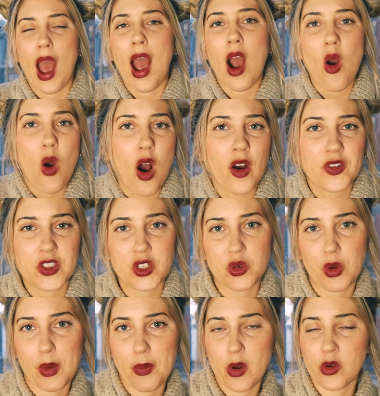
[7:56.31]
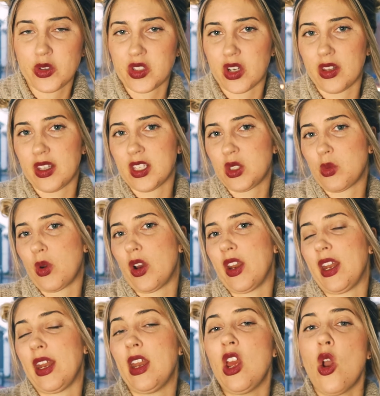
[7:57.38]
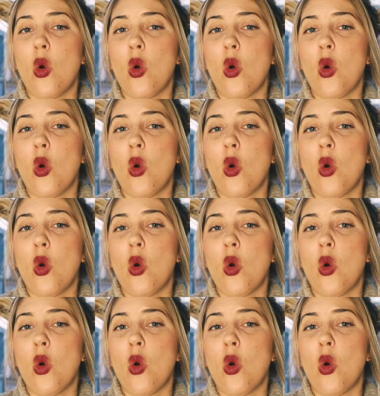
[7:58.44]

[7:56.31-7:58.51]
how often do I post on this one? And